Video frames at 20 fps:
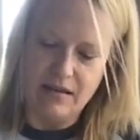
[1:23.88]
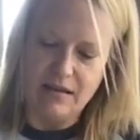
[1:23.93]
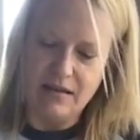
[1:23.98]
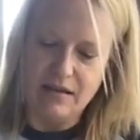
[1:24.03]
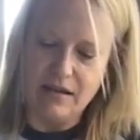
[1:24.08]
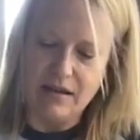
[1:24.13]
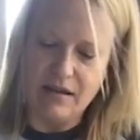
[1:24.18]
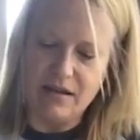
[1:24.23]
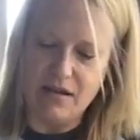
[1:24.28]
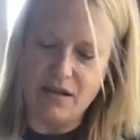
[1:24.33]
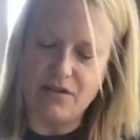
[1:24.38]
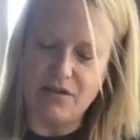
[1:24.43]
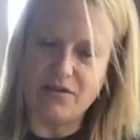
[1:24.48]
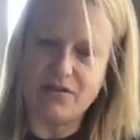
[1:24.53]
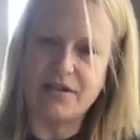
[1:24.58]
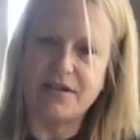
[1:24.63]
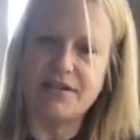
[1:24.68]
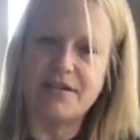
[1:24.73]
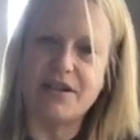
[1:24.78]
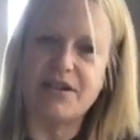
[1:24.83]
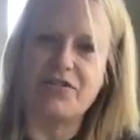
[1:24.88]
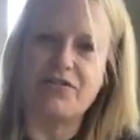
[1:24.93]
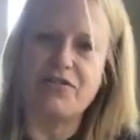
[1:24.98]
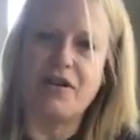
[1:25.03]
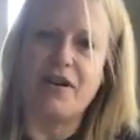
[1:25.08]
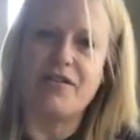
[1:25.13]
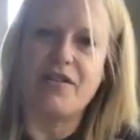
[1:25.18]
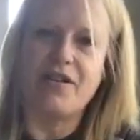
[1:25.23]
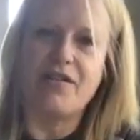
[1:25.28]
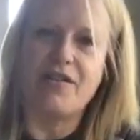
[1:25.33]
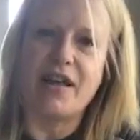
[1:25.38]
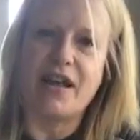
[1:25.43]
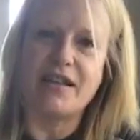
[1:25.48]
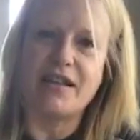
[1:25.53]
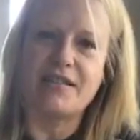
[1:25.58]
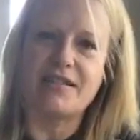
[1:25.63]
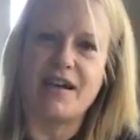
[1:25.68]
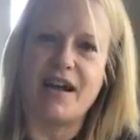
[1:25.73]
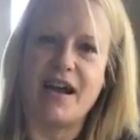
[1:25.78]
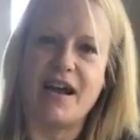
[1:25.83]
another sticker on there
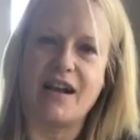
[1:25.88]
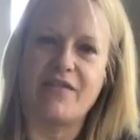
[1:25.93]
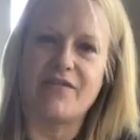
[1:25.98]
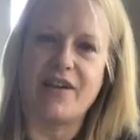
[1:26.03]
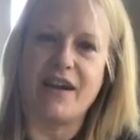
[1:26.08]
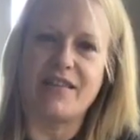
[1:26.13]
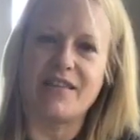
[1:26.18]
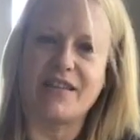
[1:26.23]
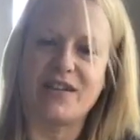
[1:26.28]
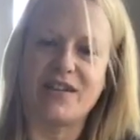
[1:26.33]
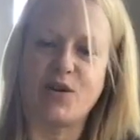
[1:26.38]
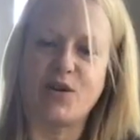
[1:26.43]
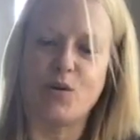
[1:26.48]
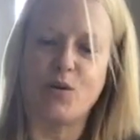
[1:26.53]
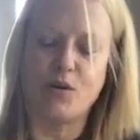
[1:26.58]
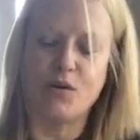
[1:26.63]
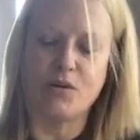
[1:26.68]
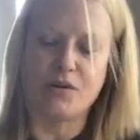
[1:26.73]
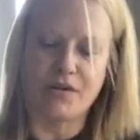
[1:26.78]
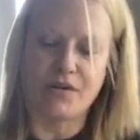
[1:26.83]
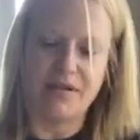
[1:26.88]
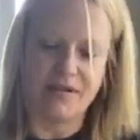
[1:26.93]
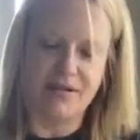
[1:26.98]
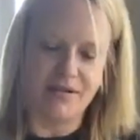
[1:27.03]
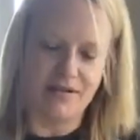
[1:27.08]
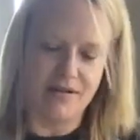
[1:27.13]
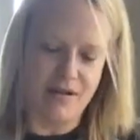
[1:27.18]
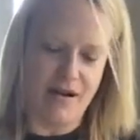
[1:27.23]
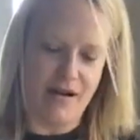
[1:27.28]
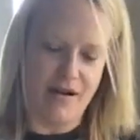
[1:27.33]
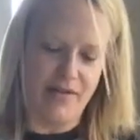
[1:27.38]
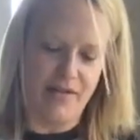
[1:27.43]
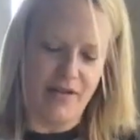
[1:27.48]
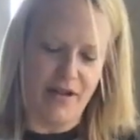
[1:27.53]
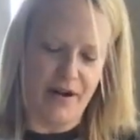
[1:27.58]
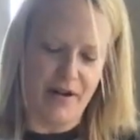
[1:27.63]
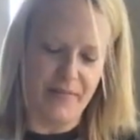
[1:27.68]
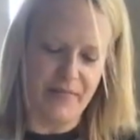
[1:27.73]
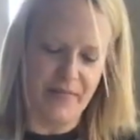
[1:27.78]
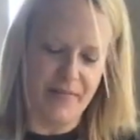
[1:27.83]
that's kind of got the gold on
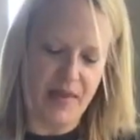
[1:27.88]
there.